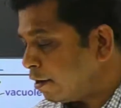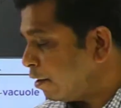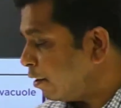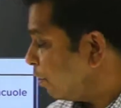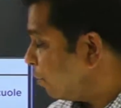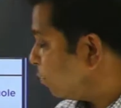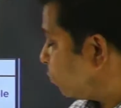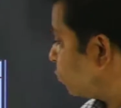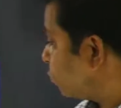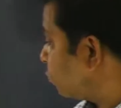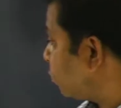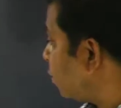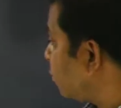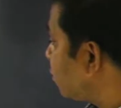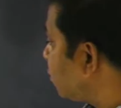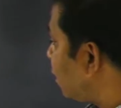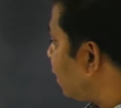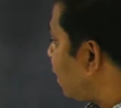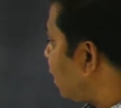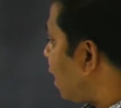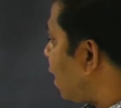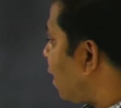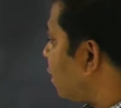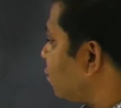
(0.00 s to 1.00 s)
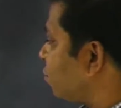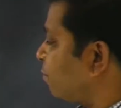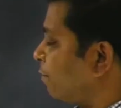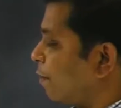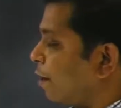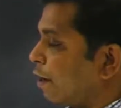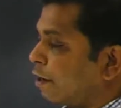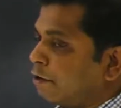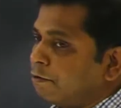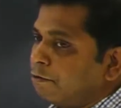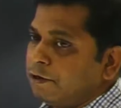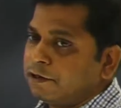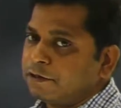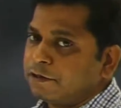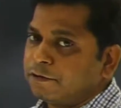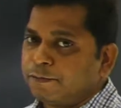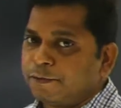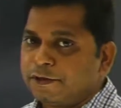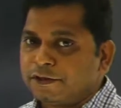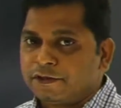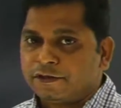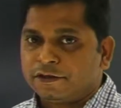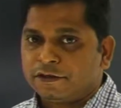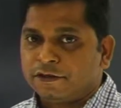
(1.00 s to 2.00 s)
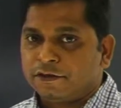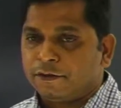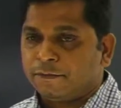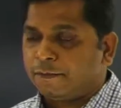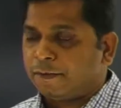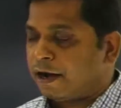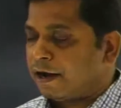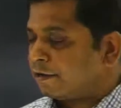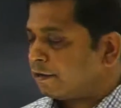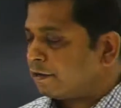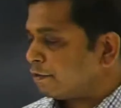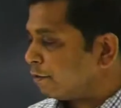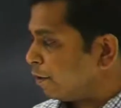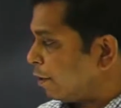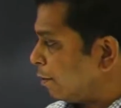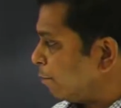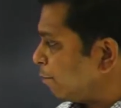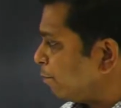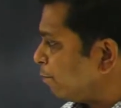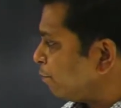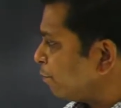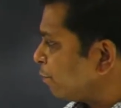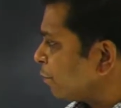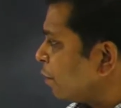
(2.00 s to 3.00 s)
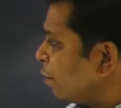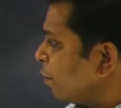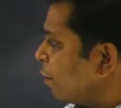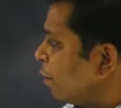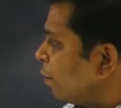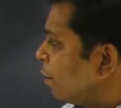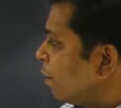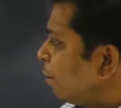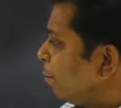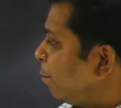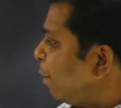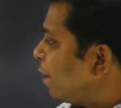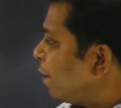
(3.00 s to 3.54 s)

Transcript: So, such a large vacuole is present in the plant cell. But